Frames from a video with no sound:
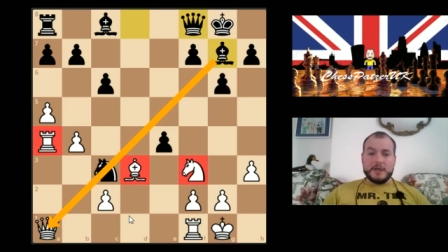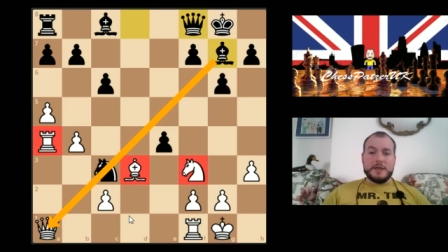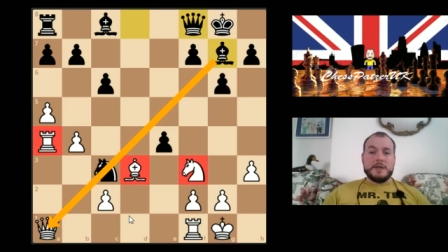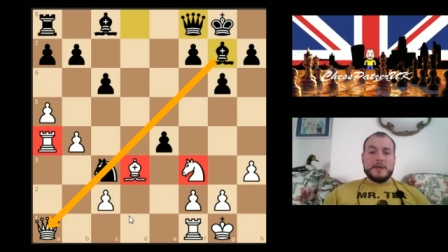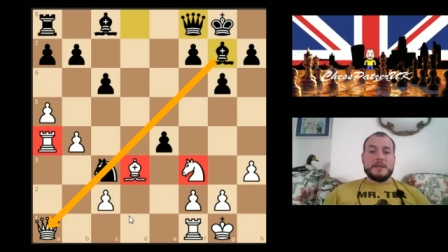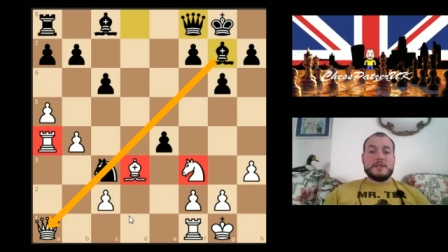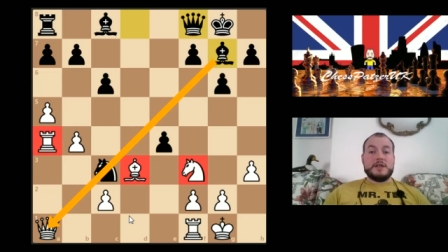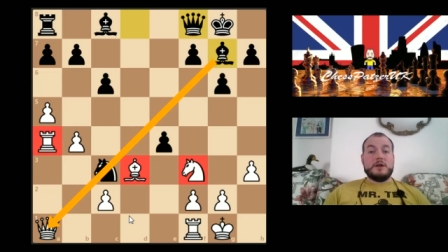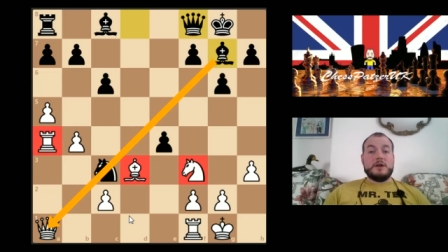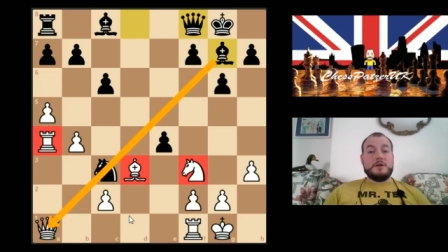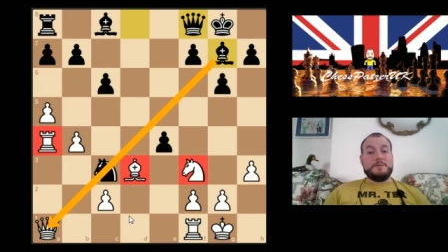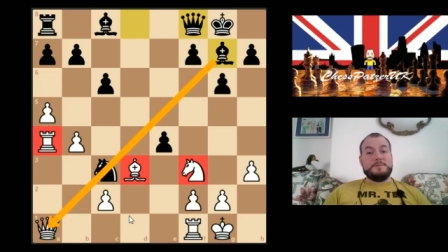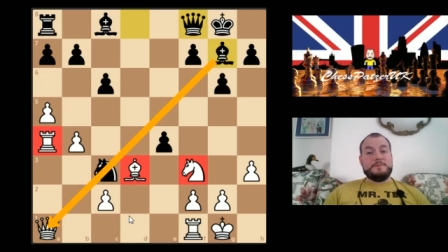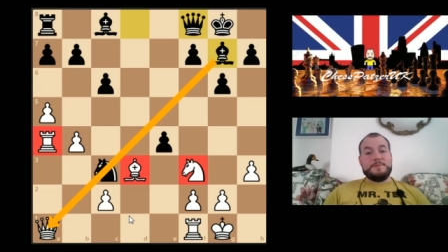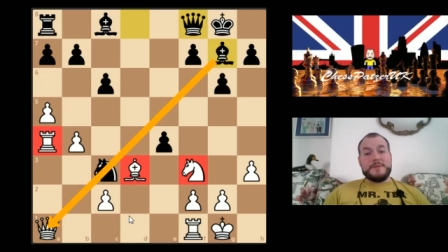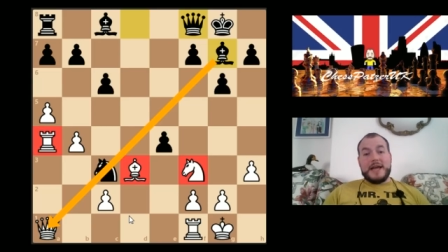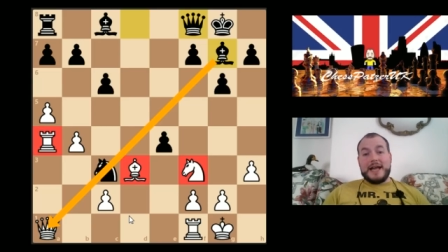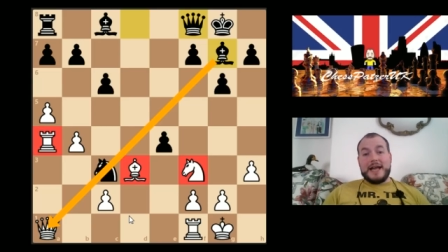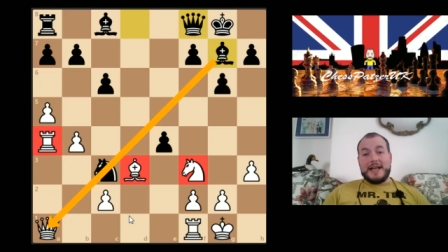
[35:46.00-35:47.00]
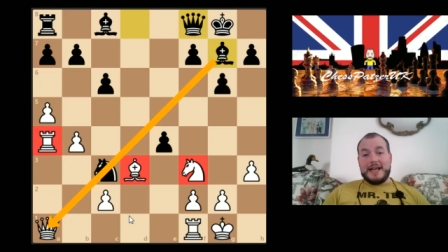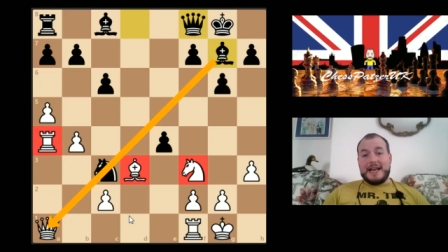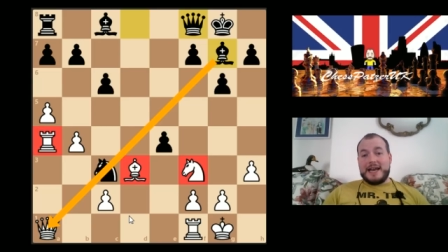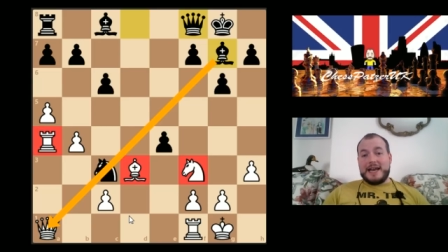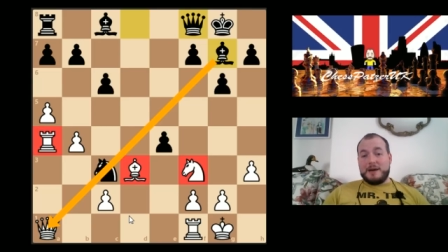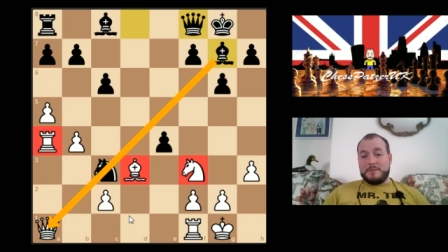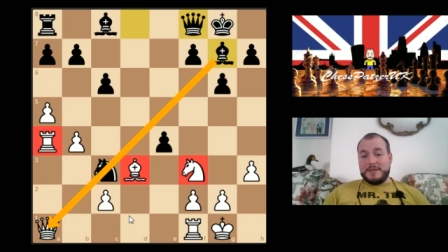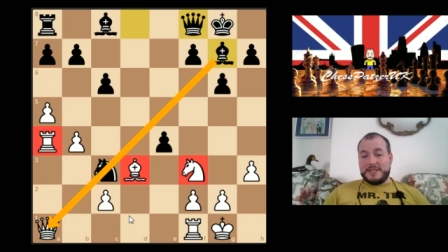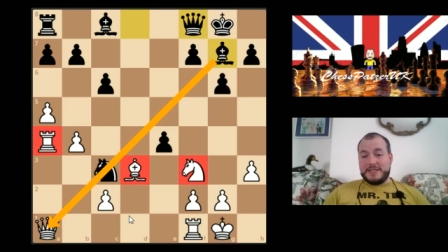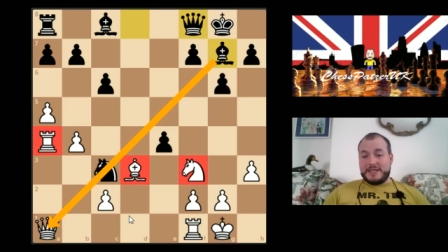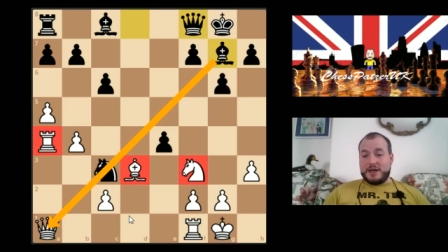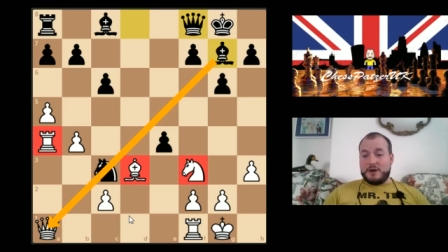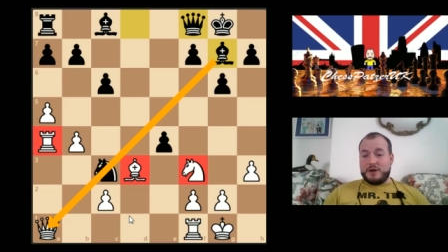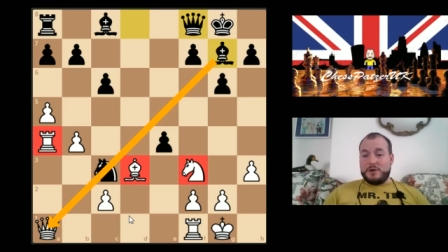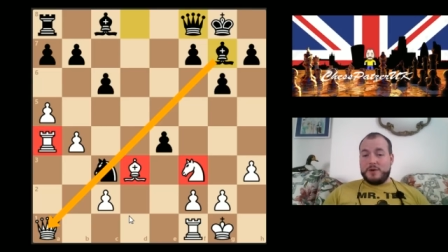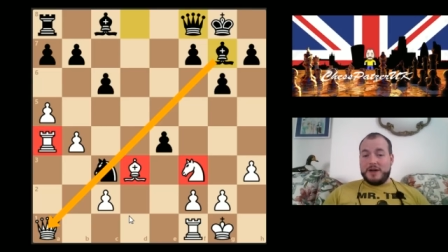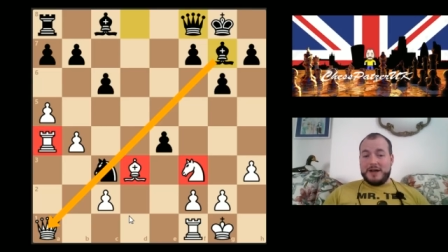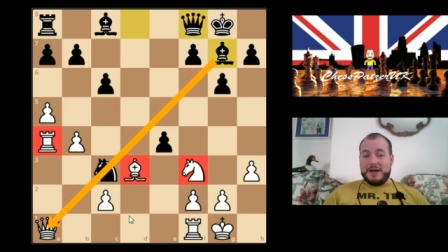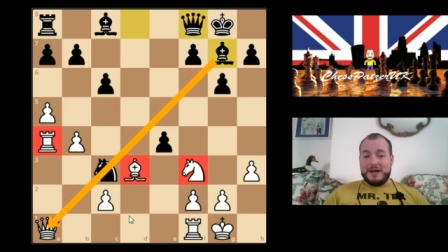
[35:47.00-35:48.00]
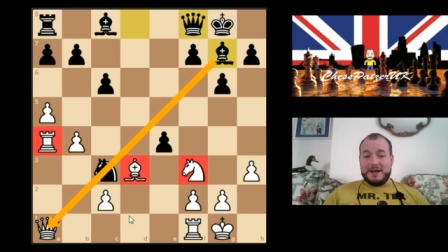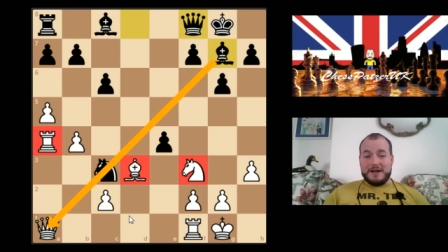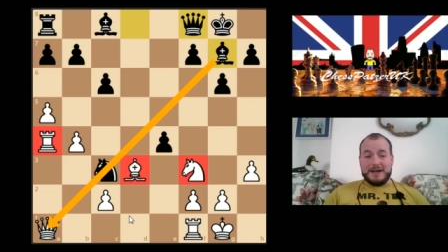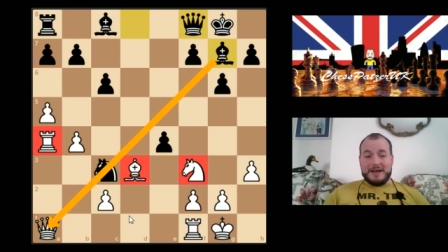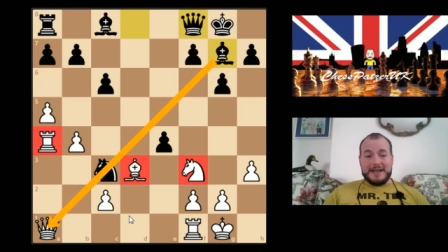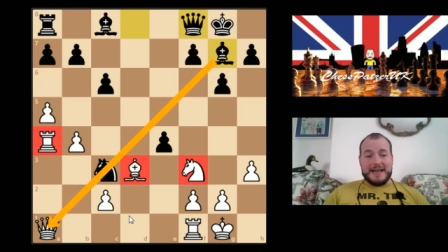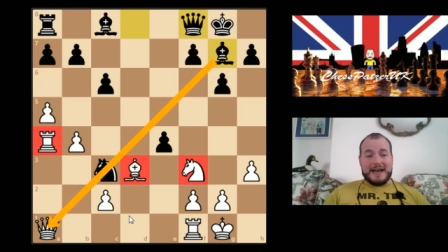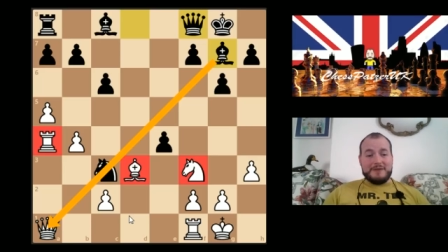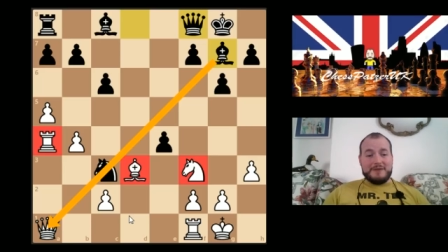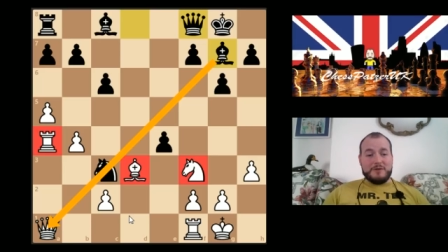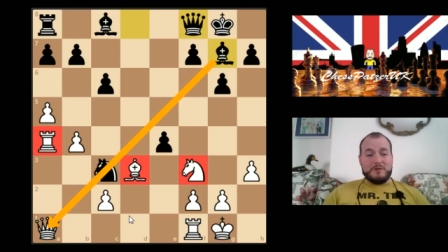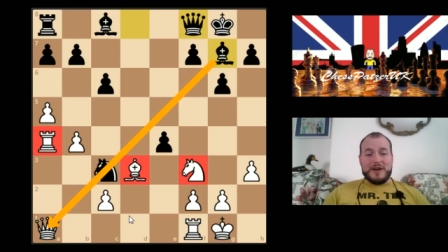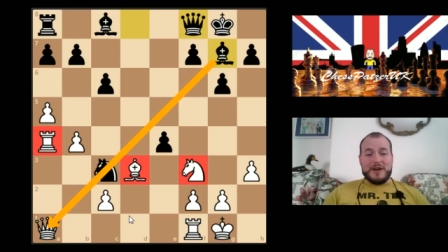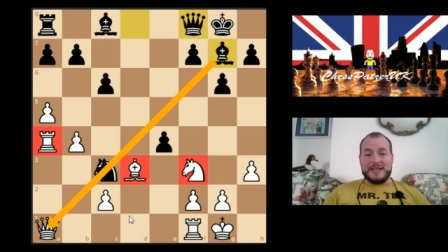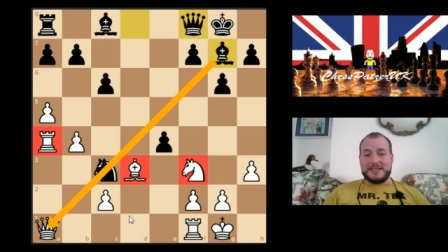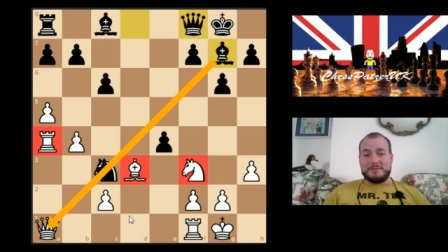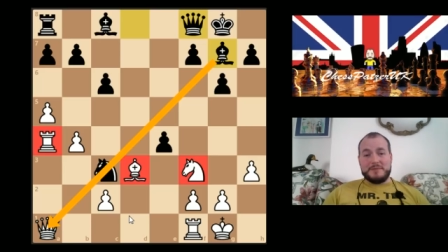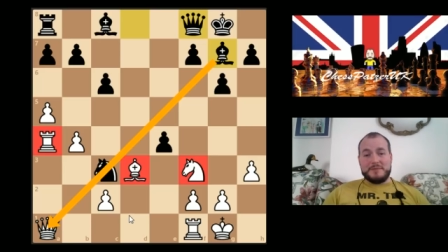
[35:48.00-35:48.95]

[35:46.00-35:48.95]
So that allowed me to go and have a rest,